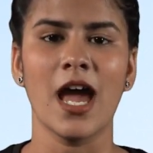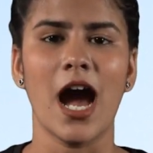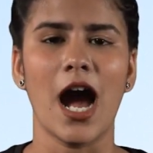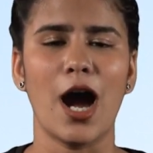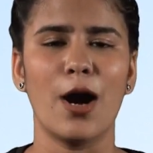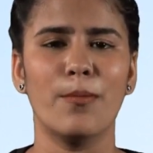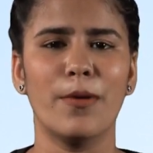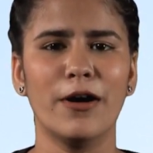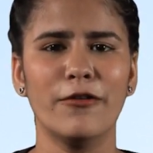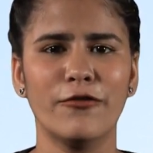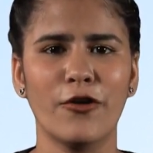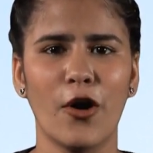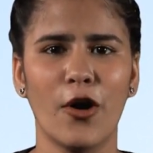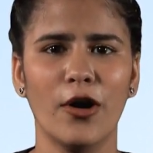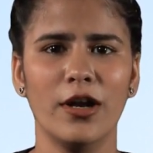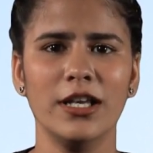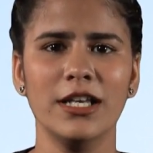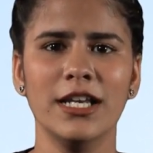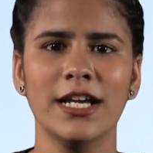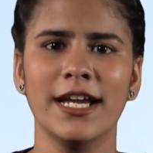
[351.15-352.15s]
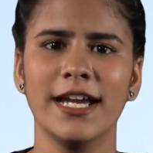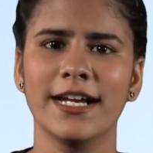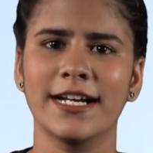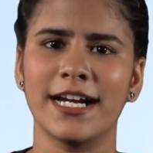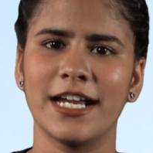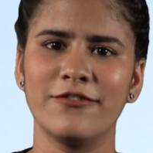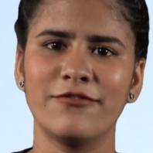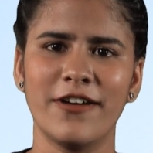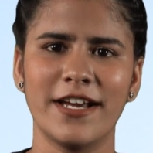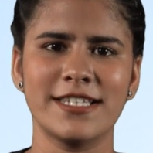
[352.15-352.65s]
Above all,
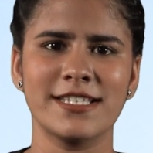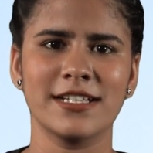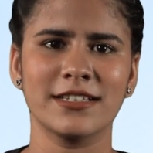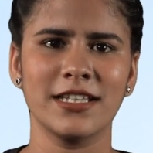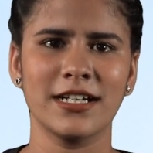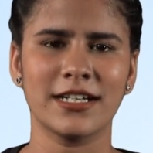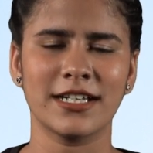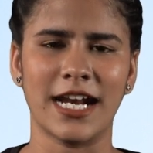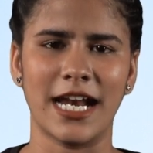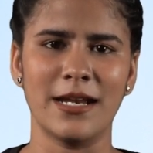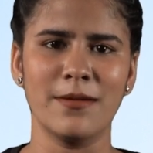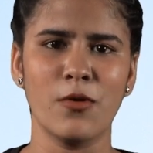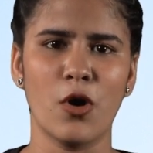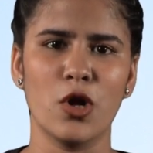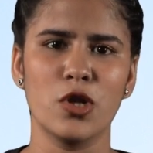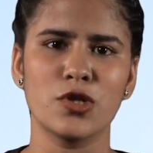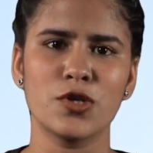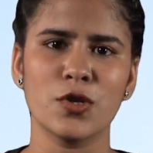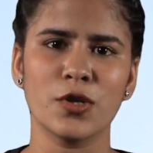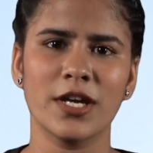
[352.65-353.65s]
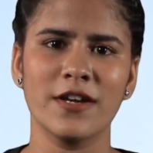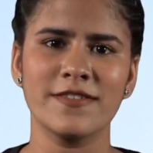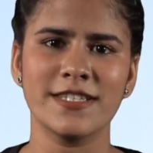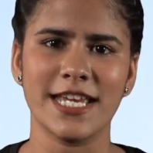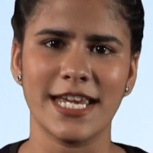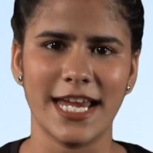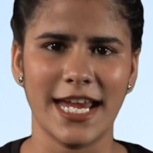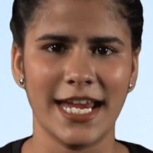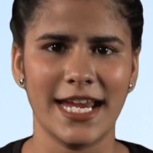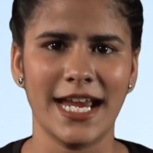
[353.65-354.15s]
confessing the crime also gives
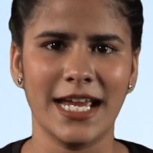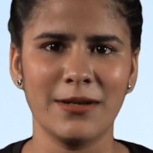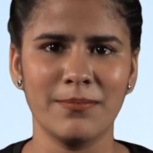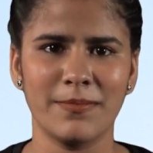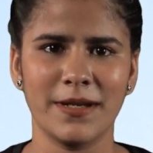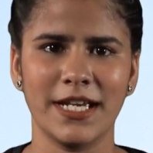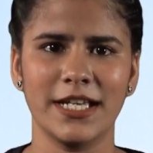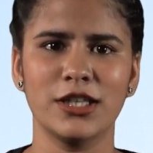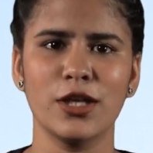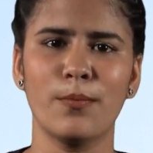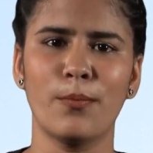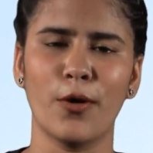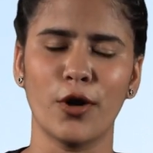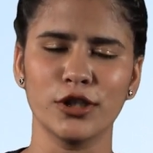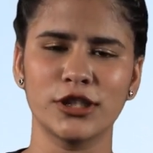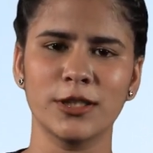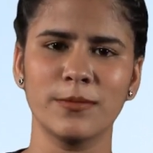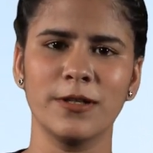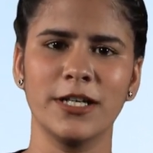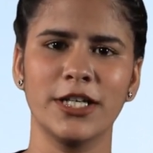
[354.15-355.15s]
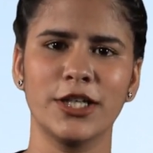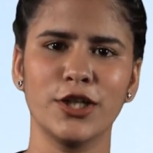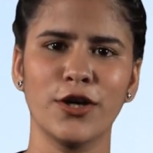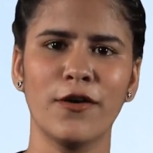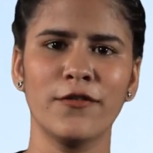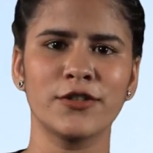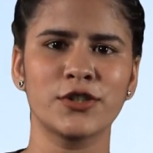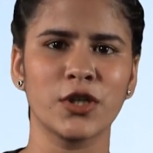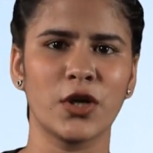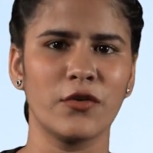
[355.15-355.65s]
A and B the possibility
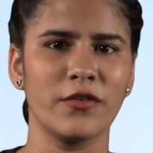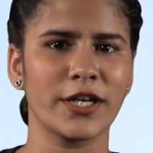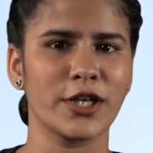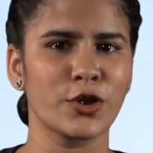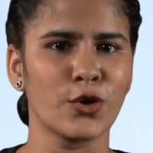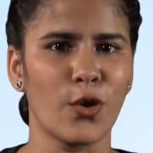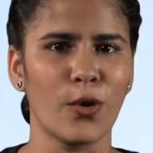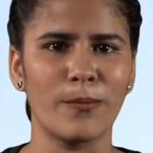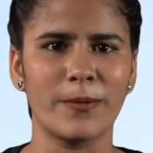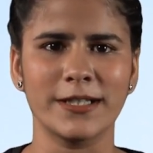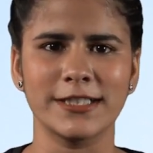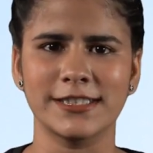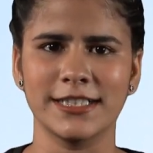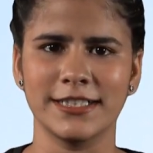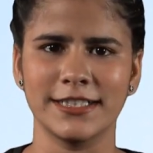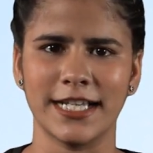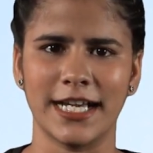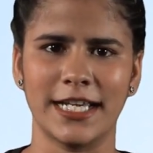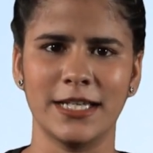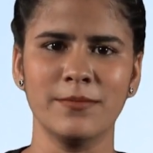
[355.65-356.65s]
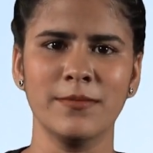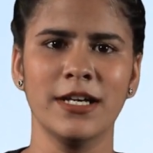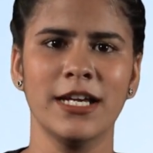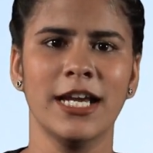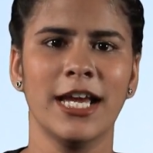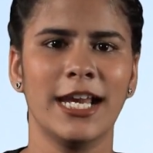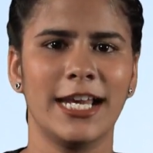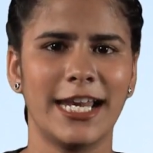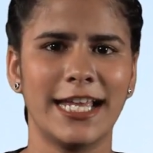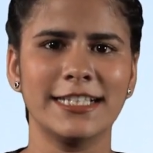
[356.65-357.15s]
of serving no prison time
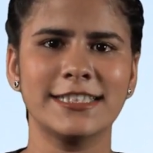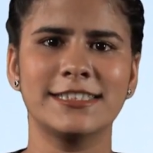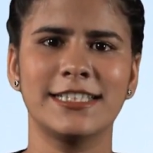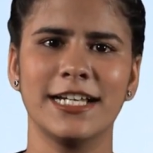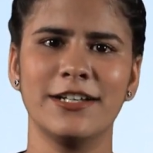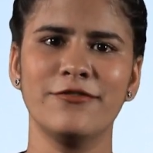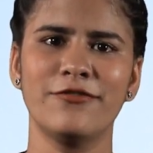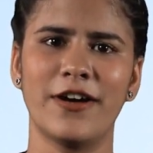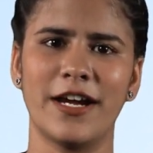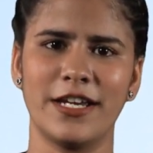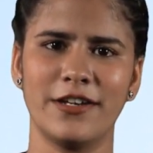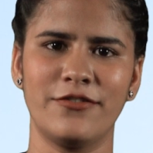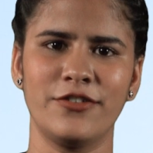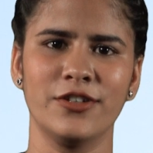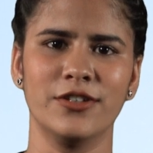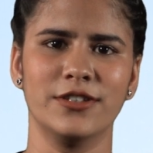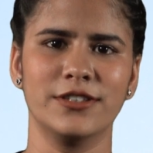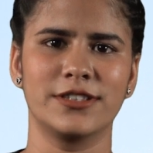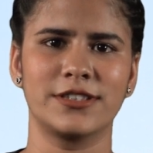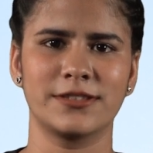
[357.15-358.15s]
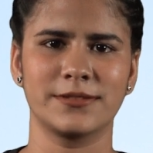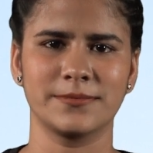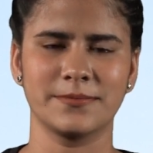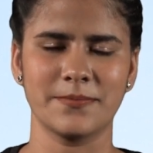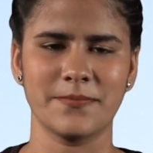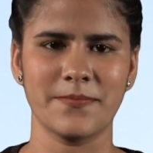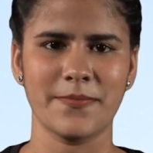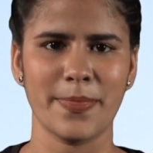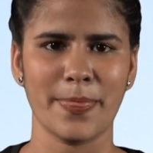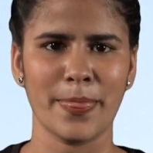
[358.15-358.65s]
less than five years.
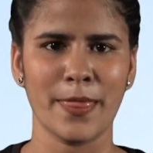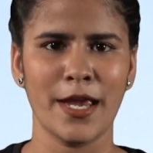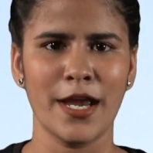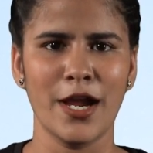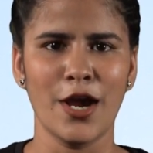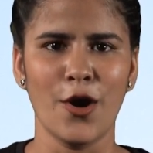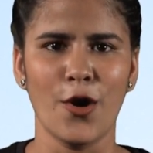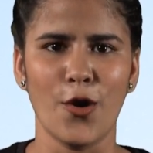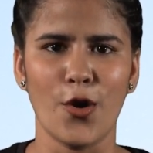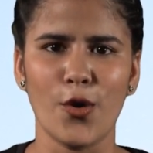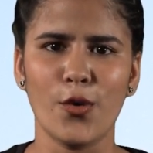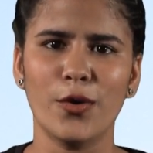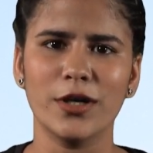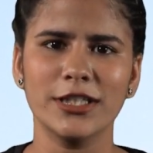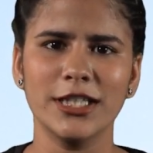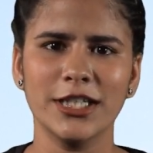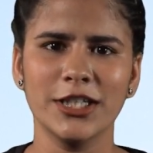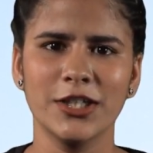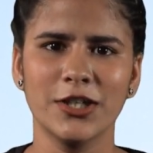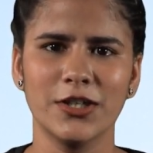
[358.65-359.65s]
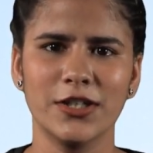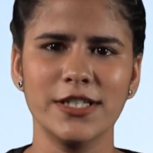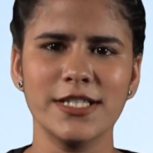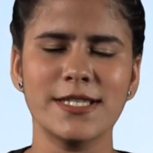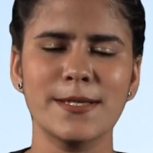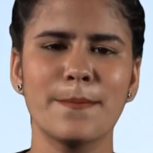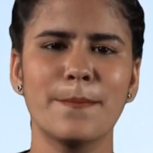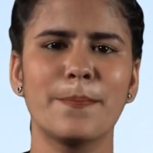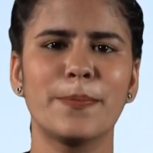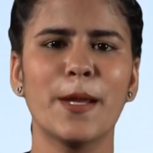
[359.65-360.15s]
Over the years,
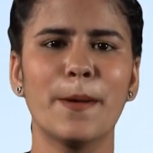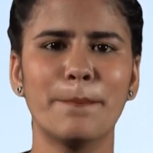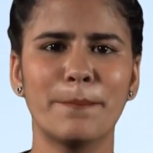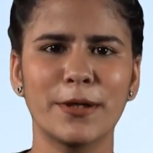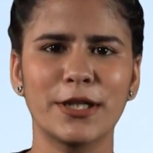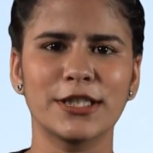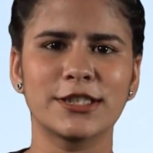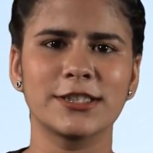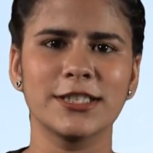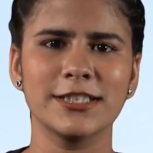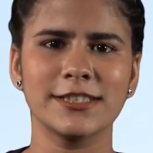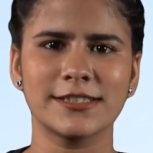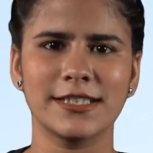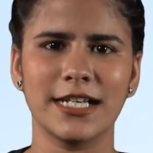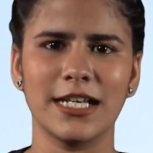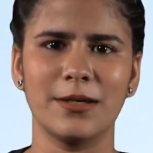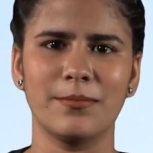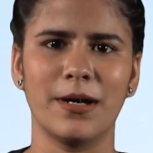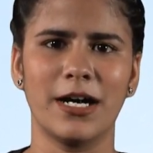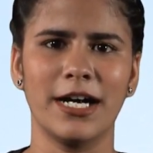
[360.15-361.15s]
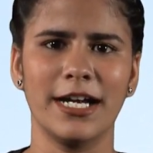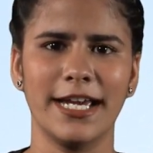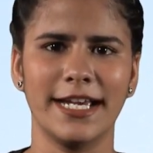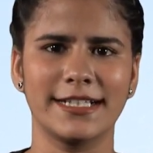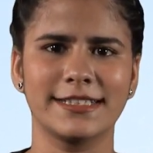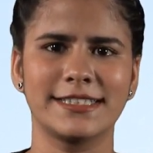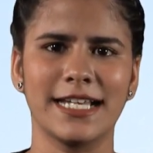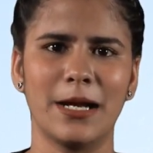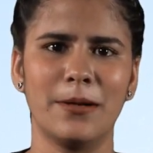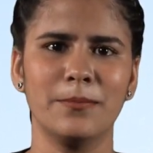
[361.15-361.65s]
the Prisoner's Dilemma
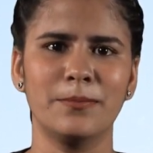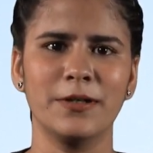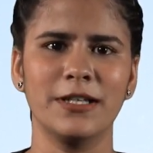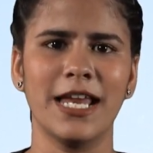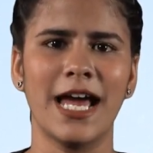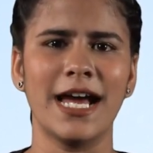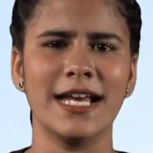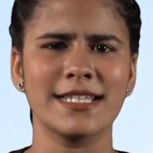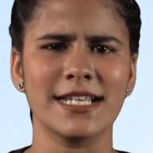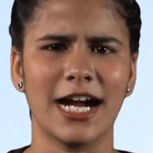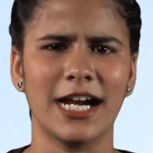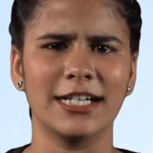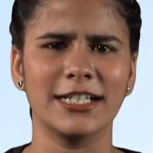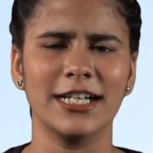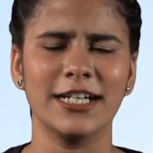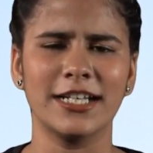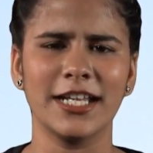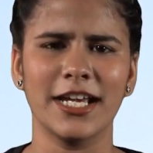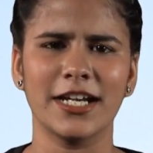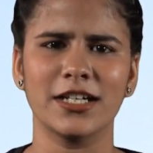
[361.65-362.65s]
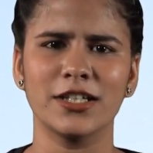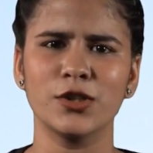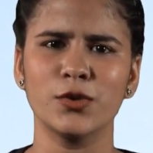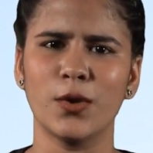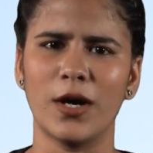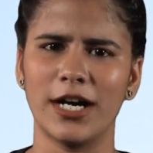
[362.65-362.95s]
example has undertaken to